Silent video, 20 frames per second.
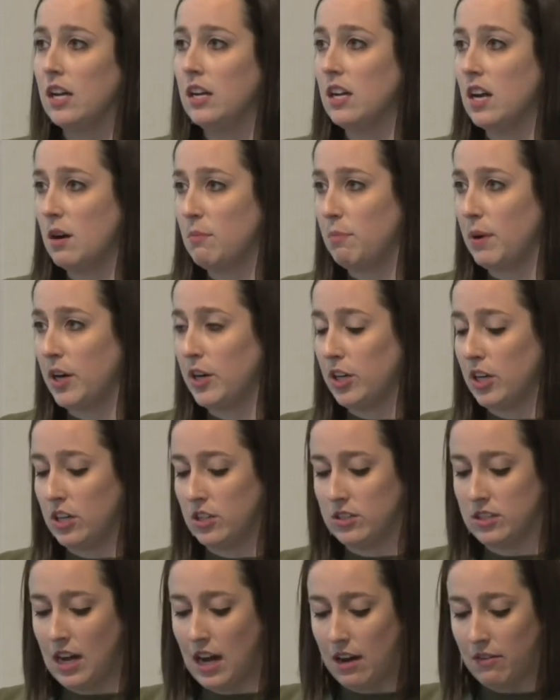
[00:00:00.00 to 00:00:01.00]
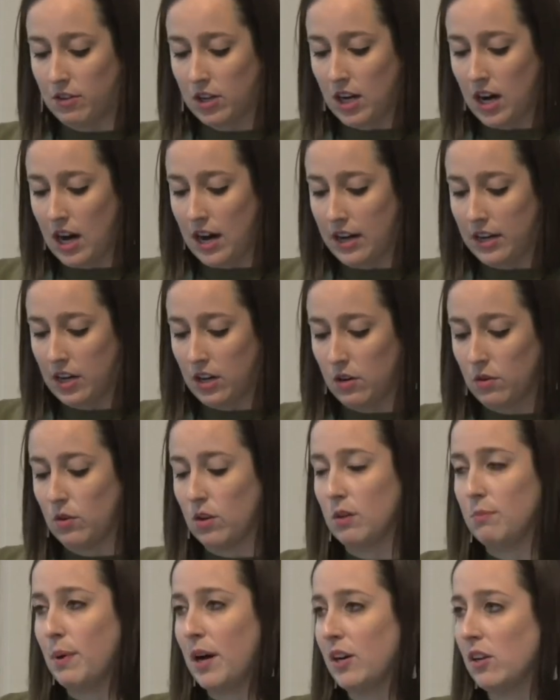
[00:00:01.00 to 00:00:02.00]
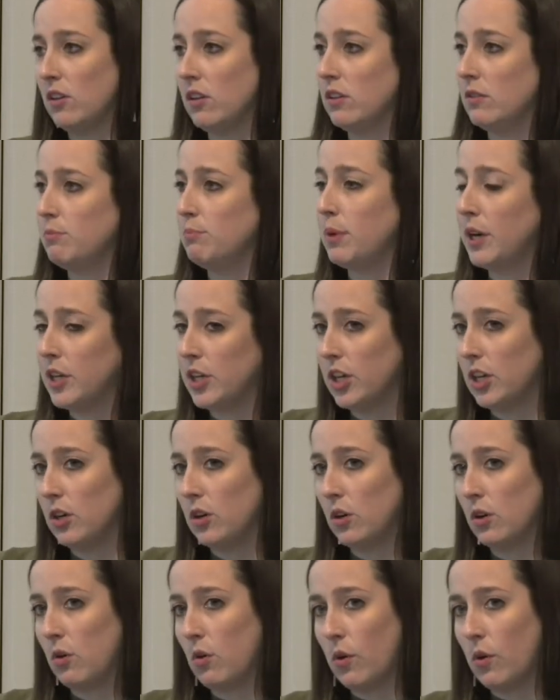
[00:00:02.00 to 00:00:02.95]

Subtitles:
nut butters, avocado, or butter or